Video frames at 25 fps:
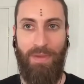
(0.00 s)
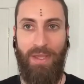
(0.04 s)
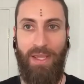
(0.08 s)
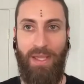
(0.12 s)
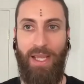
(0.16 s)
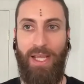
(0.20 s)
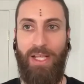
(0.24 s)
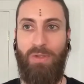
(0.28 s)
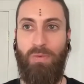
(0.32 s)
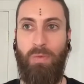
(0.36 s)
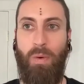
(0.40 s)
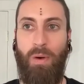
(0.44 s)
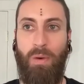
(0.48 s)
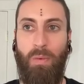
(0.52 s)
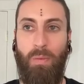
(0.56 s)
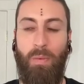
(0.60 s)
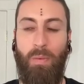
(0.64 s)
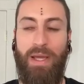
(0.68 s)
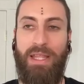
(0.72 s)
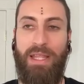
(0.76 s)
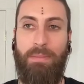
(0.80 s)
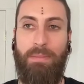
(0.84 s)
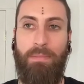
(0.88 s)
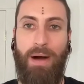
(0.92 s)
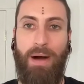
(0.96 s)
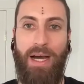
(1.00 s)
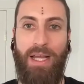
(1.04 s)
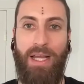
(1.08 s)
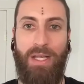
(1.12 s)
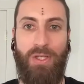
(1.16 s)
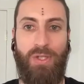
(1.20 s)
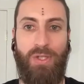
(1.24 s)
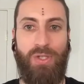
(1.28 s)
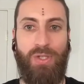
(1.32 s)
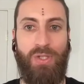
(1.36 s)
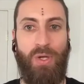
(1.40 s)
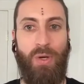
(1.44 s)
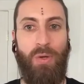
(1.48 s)
It's one way the body
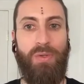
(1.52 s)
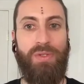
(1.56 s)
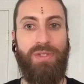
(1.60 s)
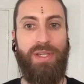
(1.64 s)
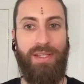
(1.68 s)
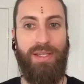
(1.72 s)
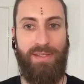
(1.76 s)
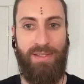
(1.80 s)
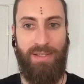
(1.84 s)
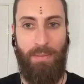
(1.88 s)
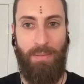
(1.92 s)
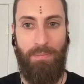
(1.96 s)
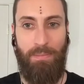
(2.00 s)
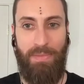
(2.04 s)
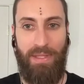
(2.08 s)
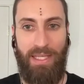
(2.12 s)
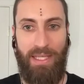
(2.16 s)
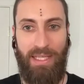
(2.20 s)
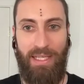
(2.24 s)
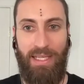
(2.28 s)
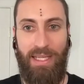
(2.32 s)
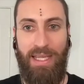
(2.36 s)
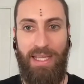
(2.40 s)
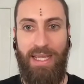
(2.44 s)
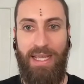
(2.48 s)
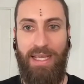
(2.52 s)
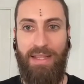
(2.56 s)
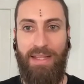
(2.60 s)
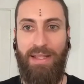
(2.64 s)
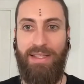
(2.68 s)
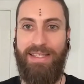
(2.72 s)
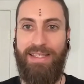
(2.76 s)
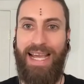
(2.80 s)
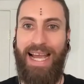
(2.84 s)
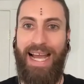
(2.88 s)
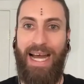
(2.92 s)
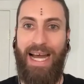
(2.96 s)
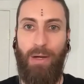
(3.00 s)
shows us something
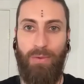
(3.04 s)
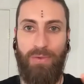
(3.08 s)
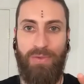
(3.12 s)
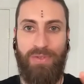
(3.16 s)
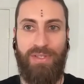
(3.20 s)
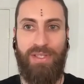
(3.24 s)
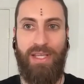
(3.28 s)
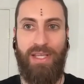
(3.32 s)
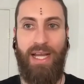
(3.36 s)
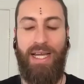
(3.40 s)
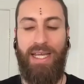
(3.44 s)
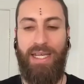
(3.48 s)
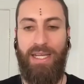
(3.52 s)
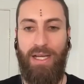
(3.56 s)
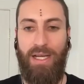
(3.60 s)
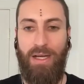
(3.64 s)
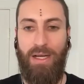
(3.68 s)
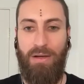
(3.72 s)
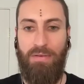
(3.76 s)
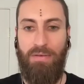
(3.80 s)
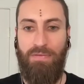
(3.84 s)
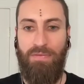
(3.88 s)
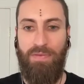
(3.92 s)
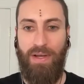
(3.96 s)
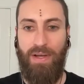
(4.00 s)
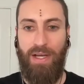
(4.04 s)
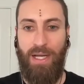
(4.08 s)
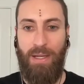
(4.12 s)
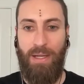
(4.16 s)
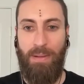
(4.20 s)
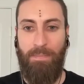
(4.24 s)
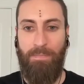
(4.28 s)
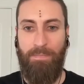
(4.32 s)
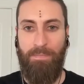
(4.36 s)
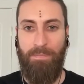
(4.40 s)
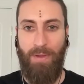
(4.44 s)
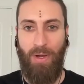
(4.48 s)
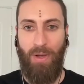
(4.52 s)
that's outside of
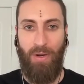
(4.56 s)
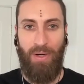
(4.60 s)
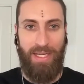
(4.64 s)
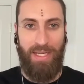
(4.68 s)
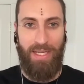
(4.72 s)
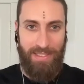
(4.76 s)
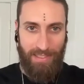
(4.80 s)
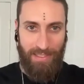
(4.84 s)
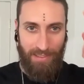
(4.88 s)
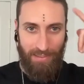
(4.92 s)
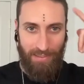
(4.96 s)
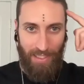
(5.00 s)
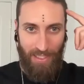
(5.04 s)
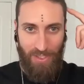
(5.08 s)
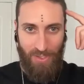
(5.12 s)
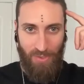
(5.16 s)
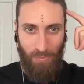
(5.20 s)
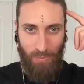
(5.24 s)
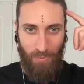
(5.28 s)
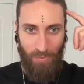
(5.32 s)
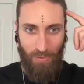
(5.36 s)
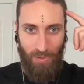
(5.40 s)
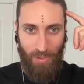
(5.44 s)
our intellectual